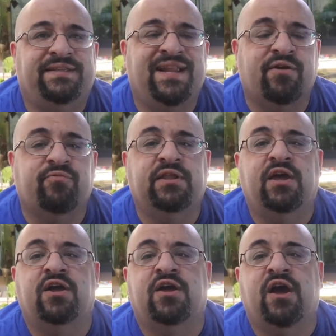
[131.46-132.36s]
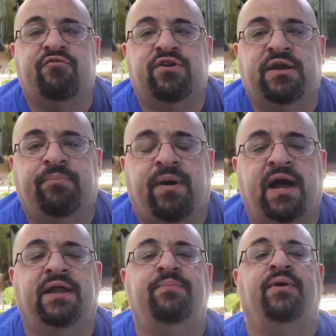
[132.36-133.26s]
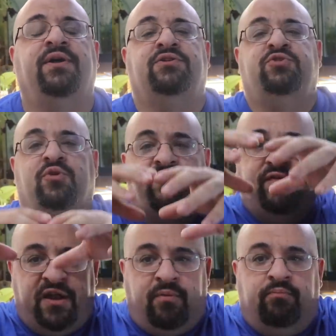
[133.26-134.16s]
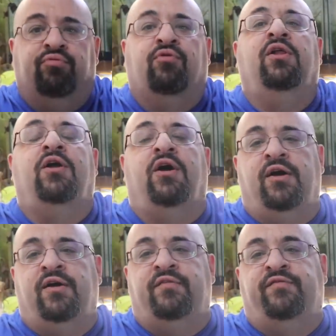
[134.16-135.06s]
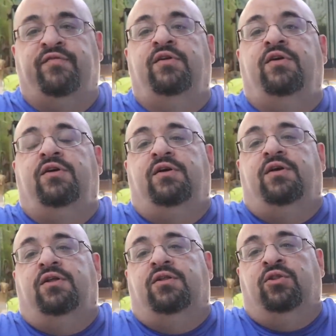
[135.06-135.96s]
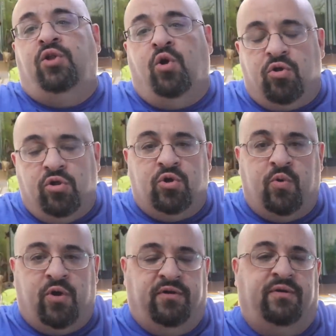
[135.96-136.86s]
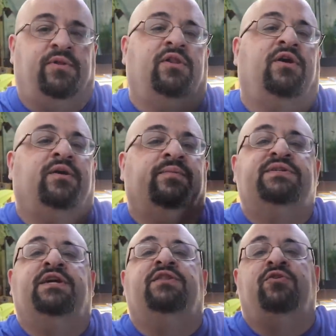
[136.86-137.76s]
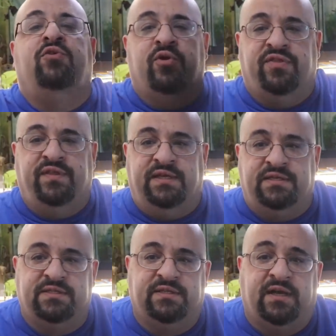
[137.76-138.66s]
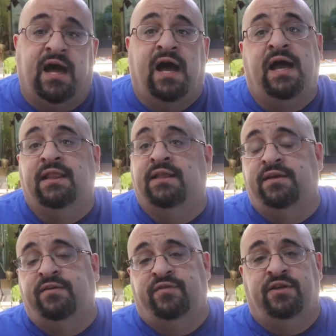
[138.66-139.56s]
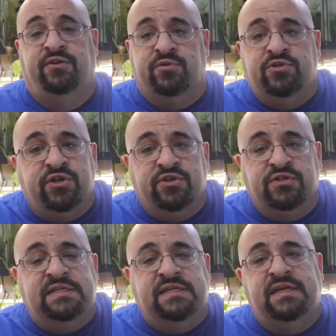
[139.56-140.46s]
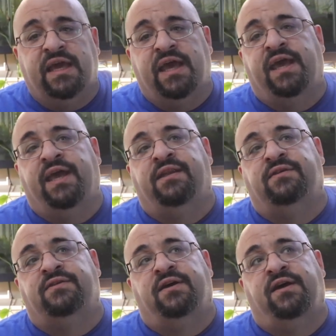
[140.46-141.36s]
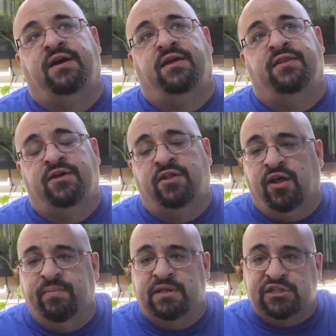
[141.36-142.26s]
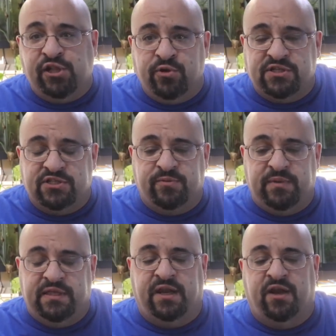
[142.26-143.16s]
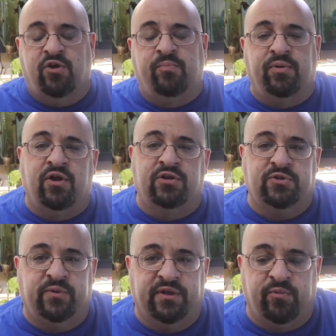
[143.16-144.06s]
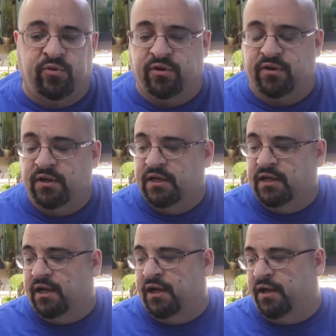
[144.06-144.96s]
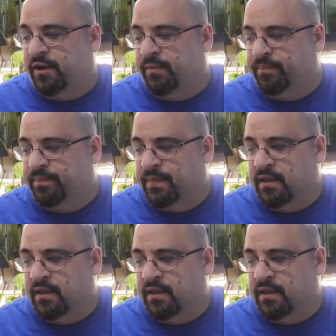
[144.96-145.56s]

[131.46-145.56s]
not really a governing body, but sort of an umbrella of local aquarium clubs in the Northeast. I live in New Jersey, and uh, the club that's closest to me that I don't belong to anymore um,